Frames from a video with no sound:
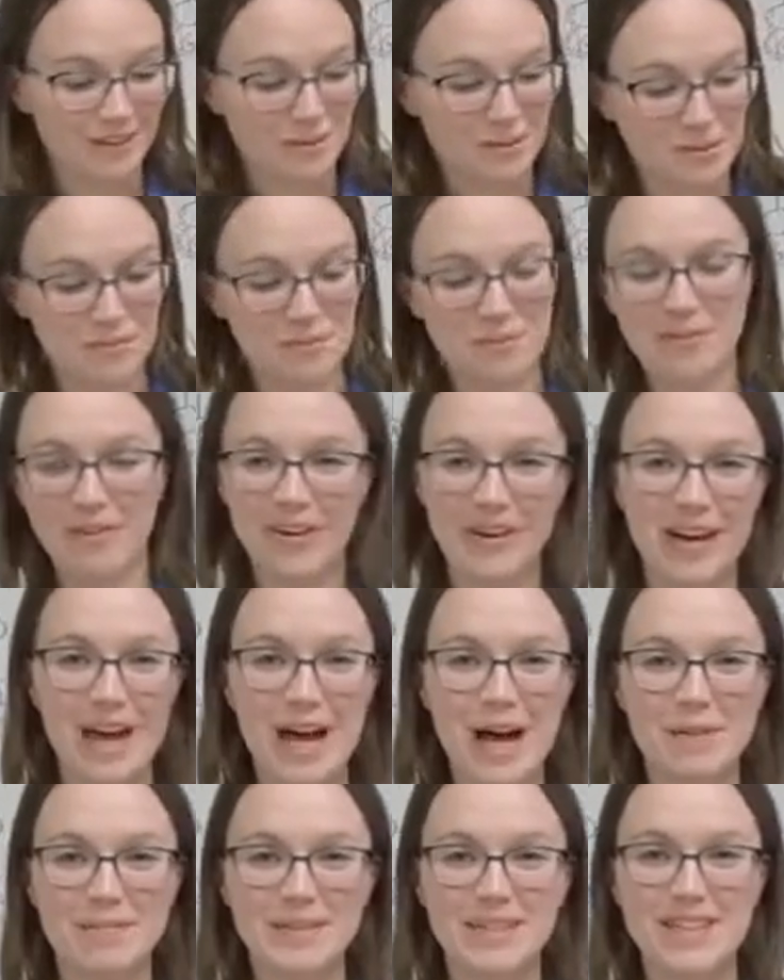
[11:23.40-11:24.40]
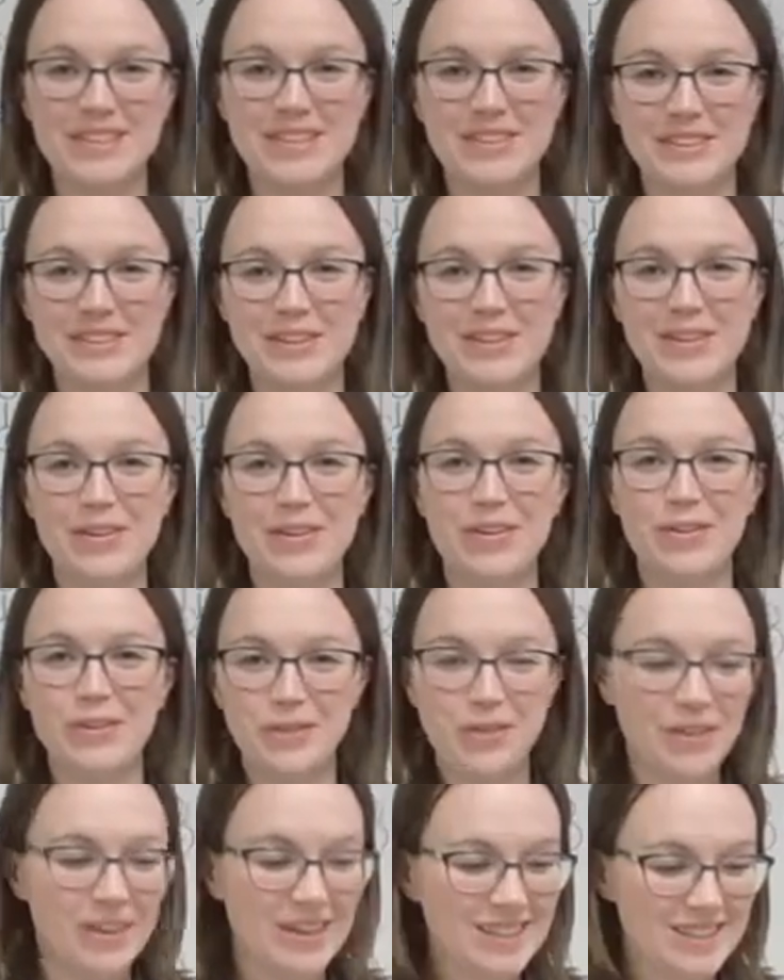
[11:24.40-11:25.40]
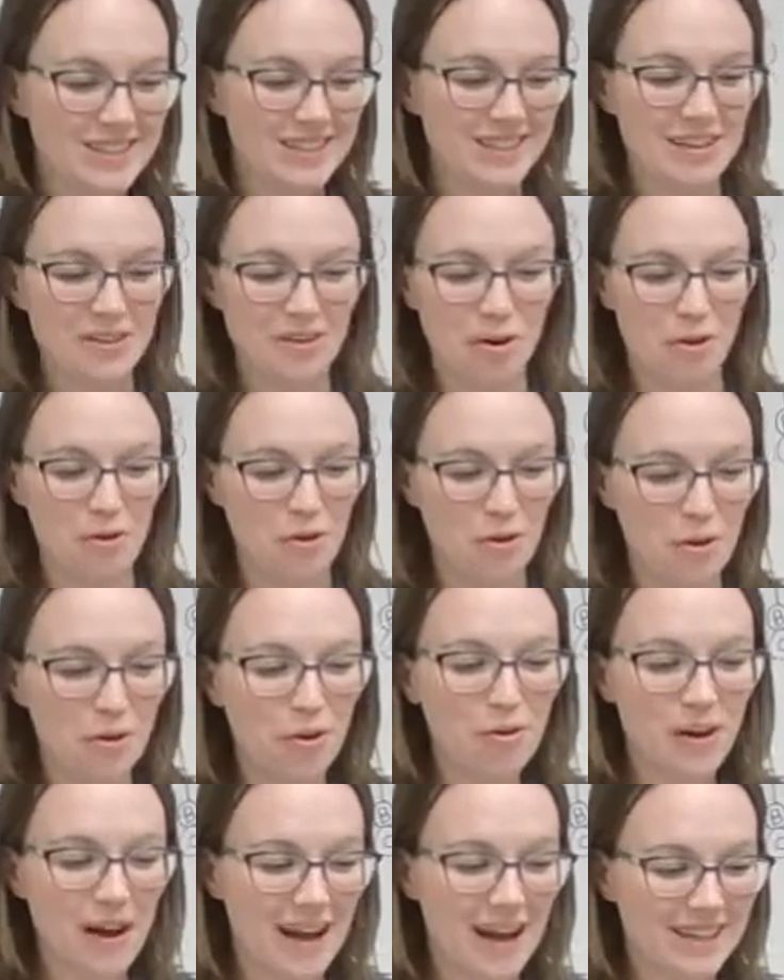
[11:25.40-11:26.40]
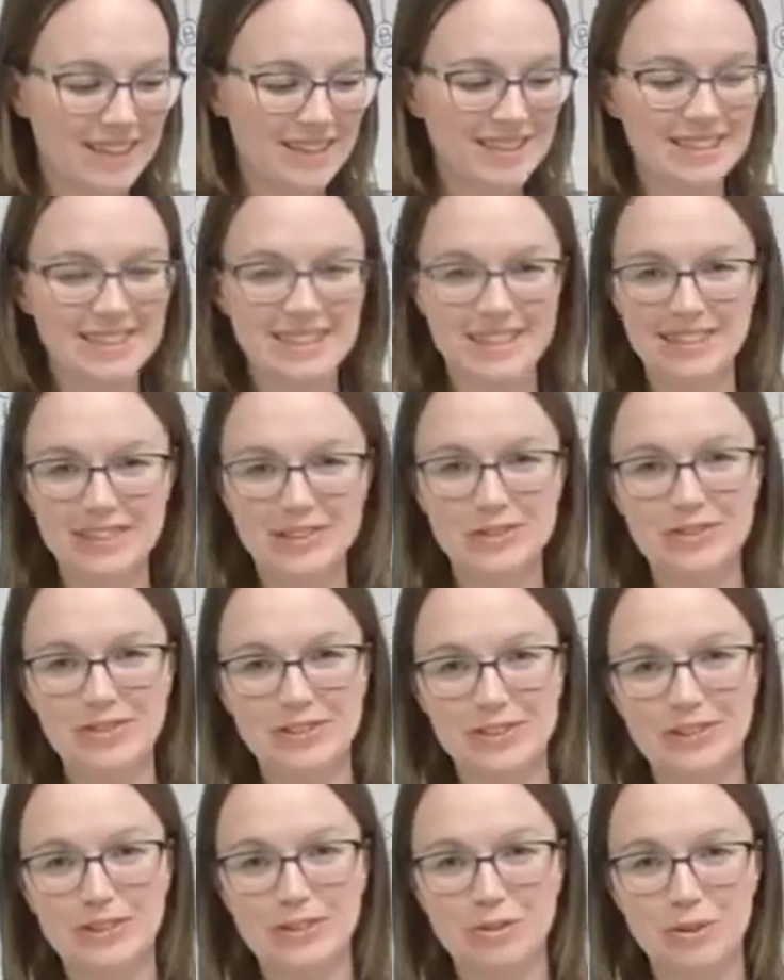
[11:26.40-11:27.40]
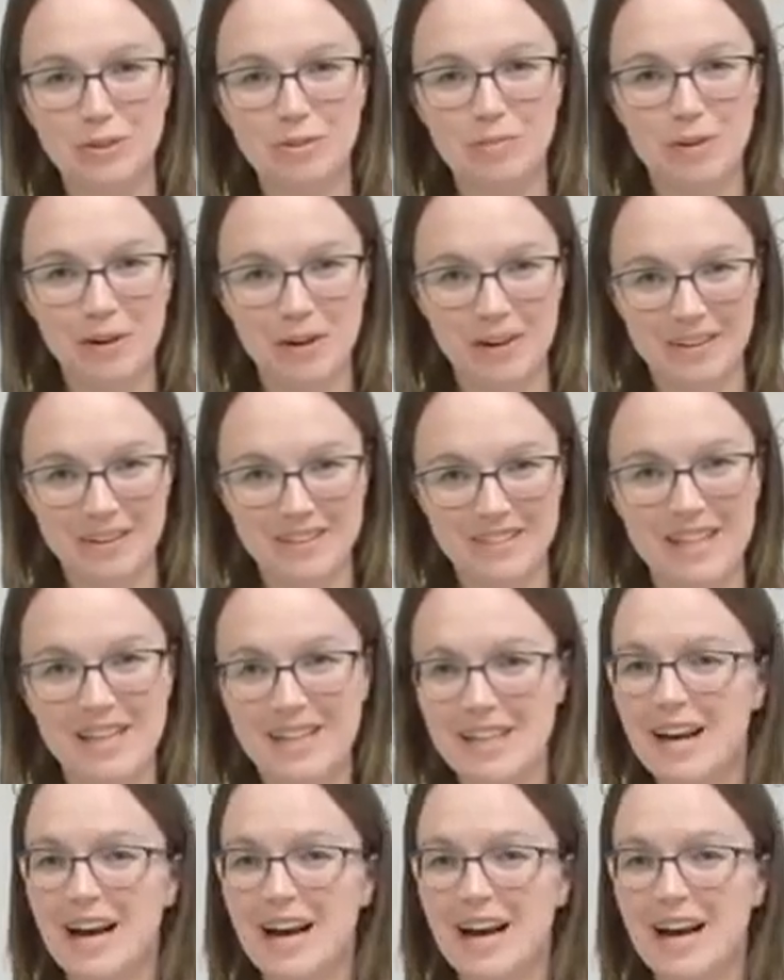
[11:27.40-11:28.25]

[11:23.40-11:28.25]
You should be very happy as you're looking through this. There are no accidentals in your part.